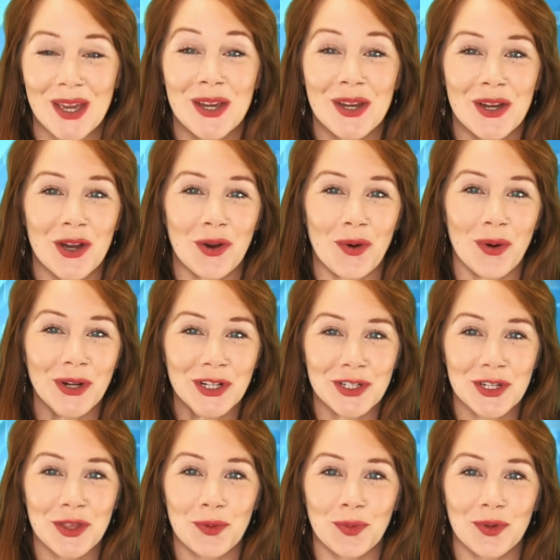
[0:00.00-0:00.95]
According
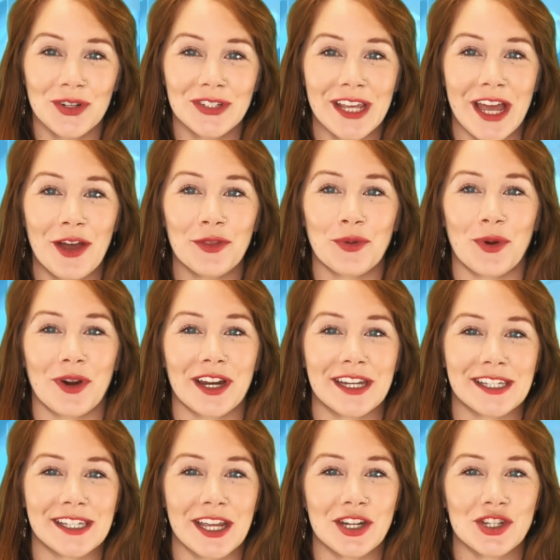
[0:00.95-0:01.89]
to the World Health
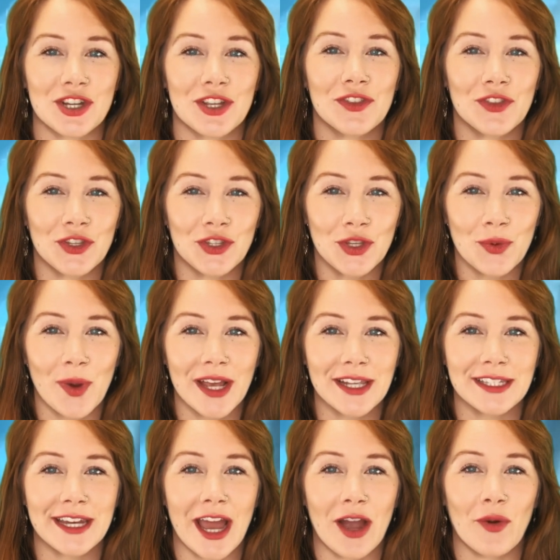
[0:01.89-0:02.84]
Organization, the
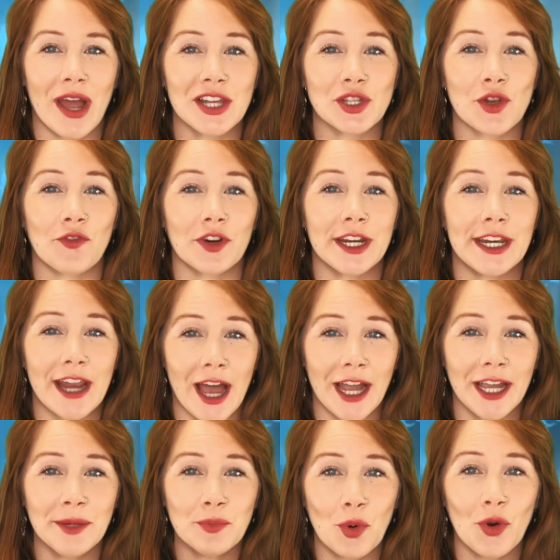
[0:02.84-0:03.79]
U.S. now has over
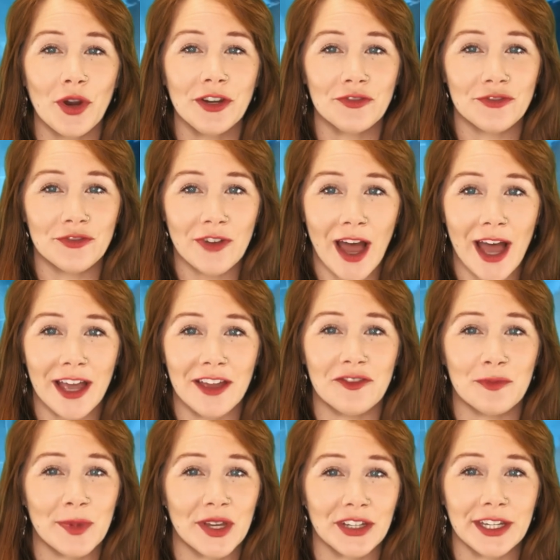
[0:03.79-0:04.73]

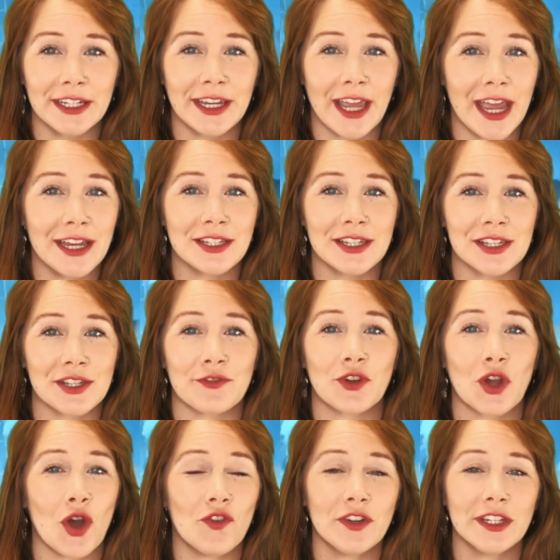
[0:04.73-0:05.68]
9.5 million cases of
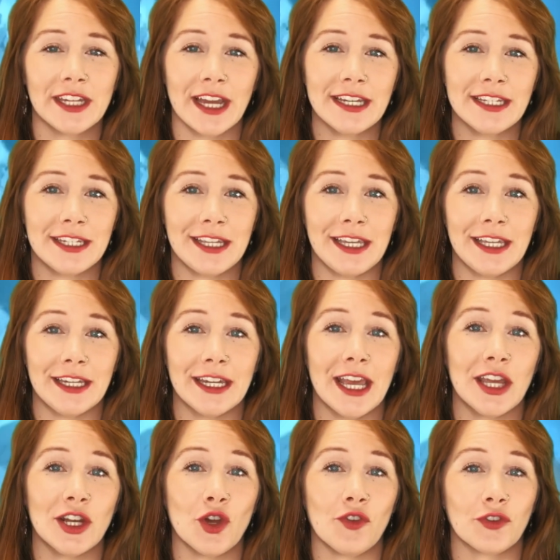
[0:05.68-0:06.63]
COVID 19
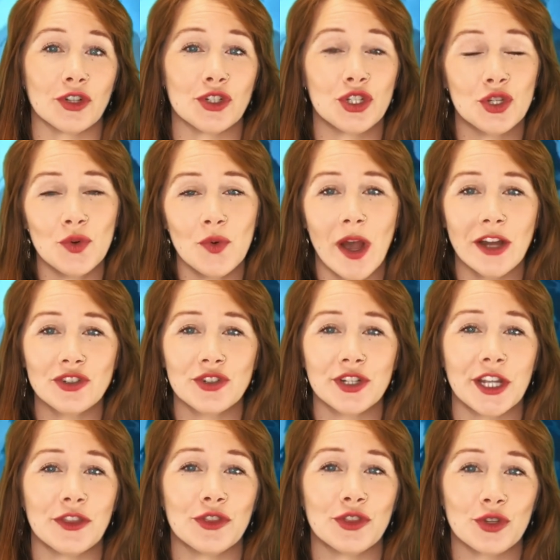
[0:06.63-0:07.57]
and over
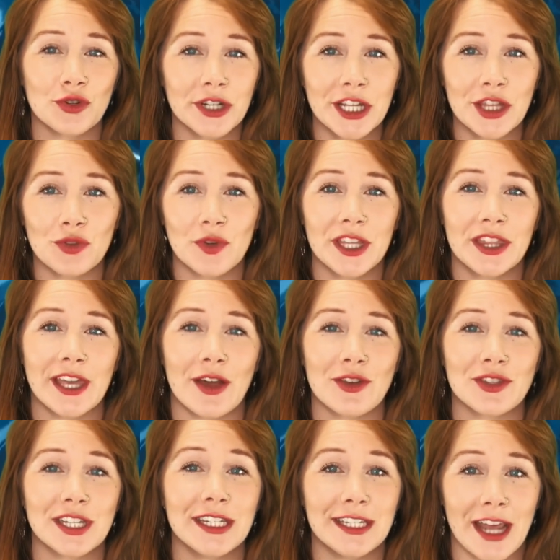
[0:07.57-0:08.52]

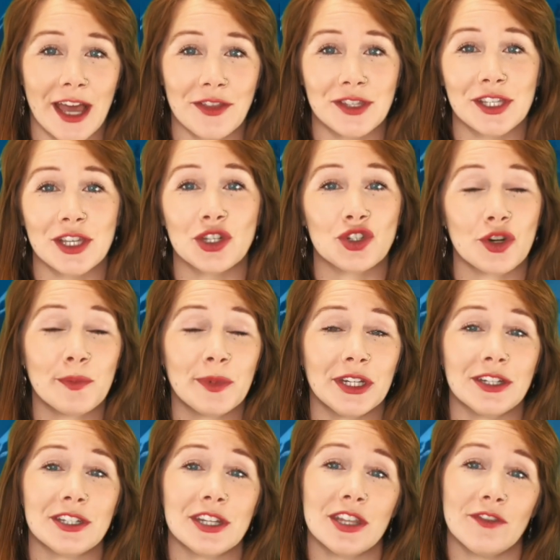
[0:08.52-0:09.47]
233,000 deaths
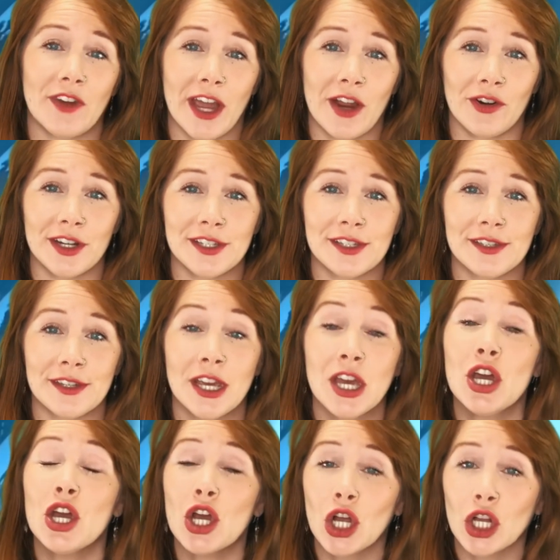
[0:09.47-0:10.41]
attributed to the virus.
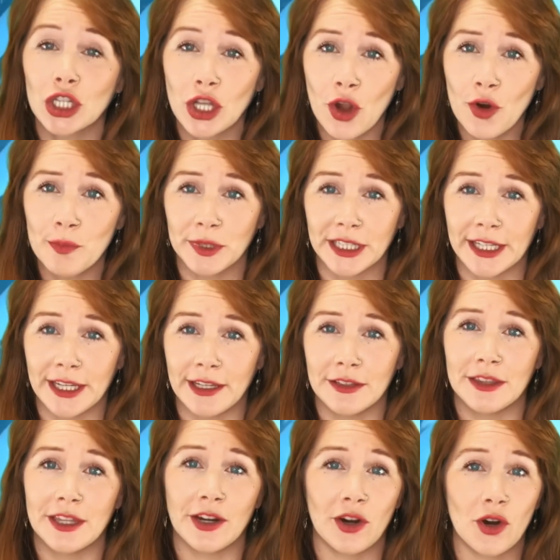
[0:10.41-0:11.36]
Globally,
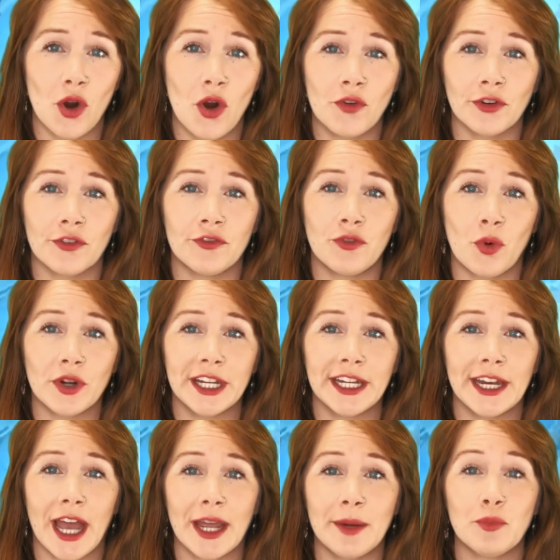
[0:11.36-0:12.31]
there are over
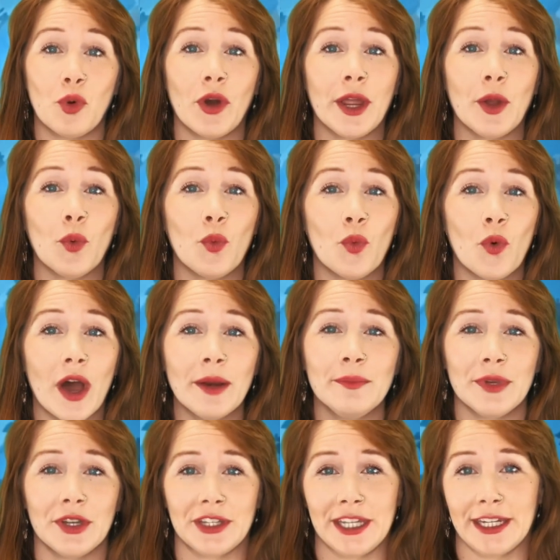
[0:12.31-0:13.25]
49.1
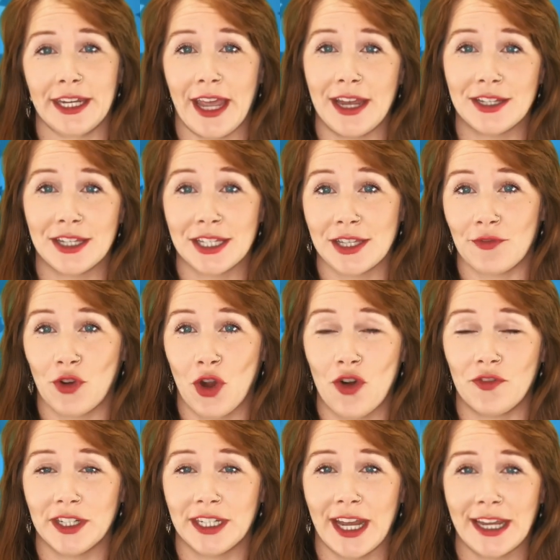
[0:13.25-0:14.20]
million cases of
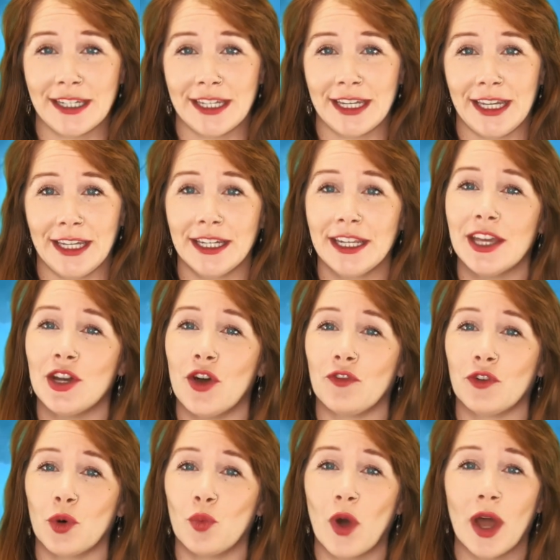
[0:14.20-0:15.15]
COVID 19 and
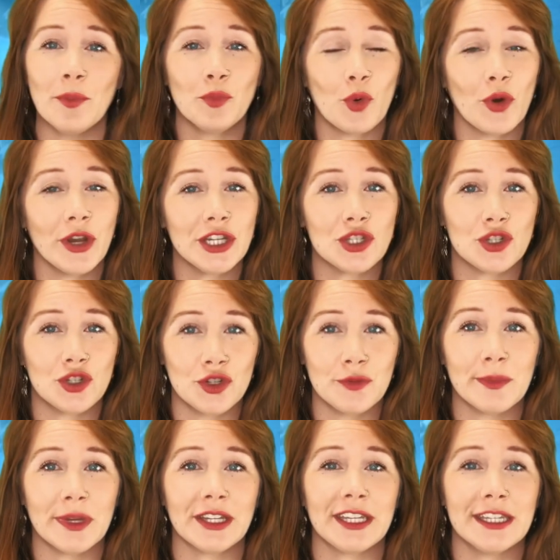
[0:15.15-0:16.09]
over 1.2
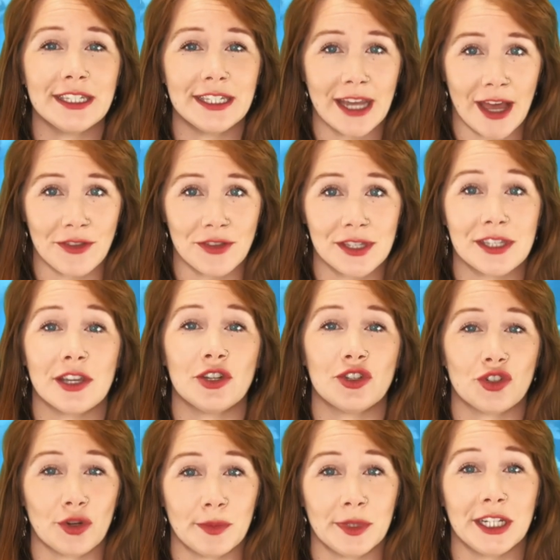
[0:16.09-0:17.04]
million deaths
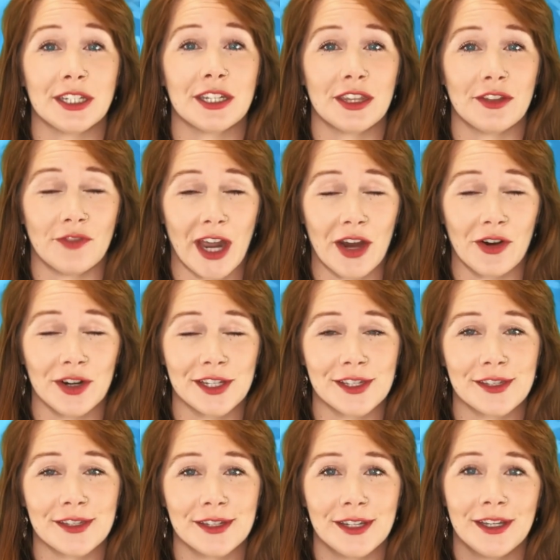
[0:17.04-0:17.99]
attributed to the
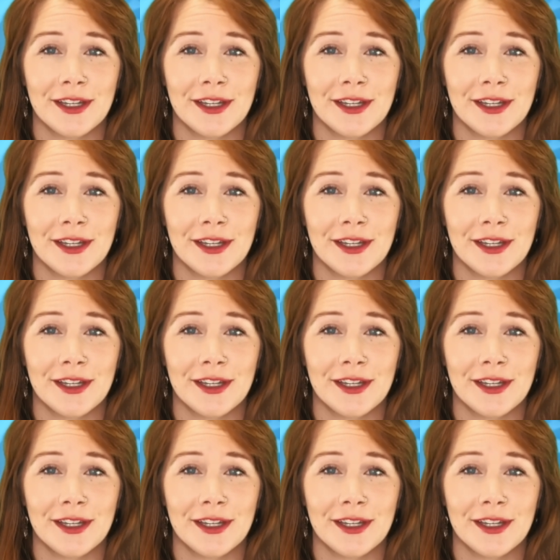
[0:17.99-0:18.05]
virus.